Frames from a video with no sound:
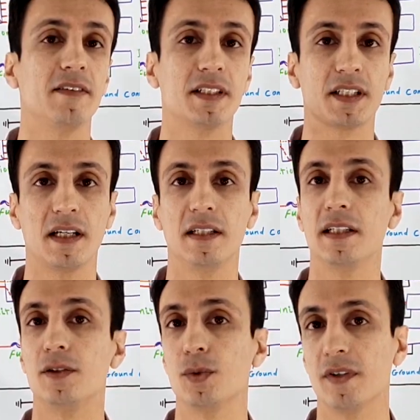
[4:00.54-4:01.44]
even can
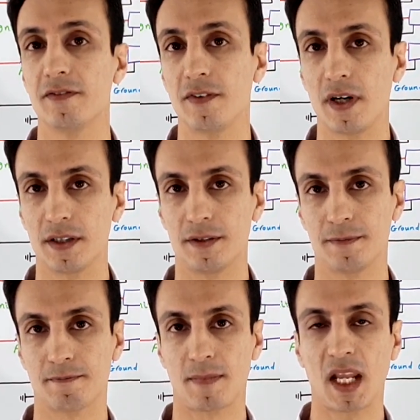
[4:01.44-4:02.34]
lead to a fire.
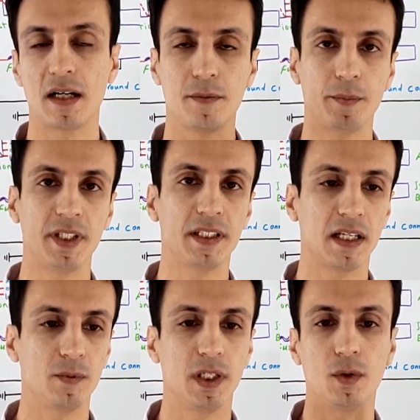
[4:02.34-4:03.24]
And remember
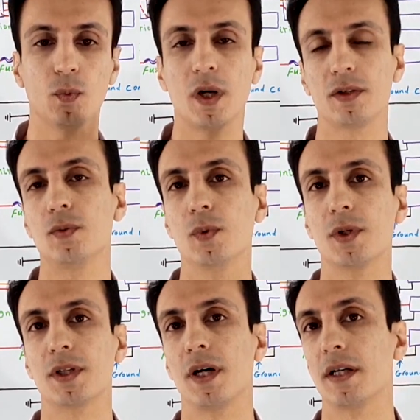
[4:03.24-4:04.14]
that when you want to
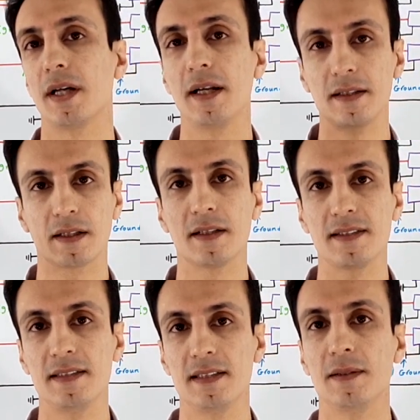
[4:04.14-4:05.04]
work on electrical
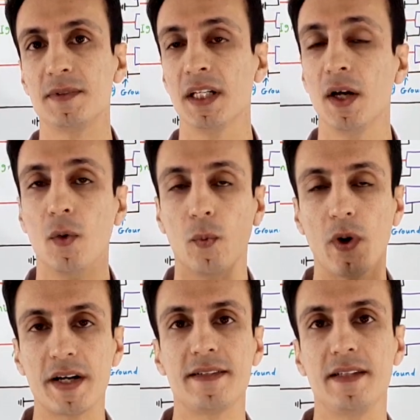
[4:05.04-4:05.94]
systems,
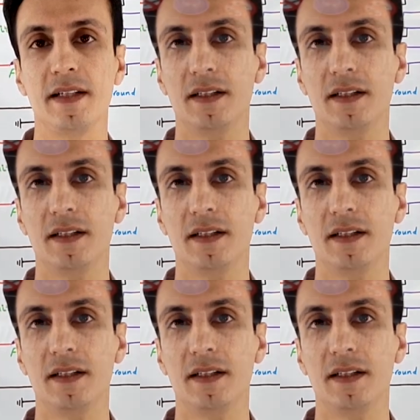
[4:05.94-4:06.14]
wisely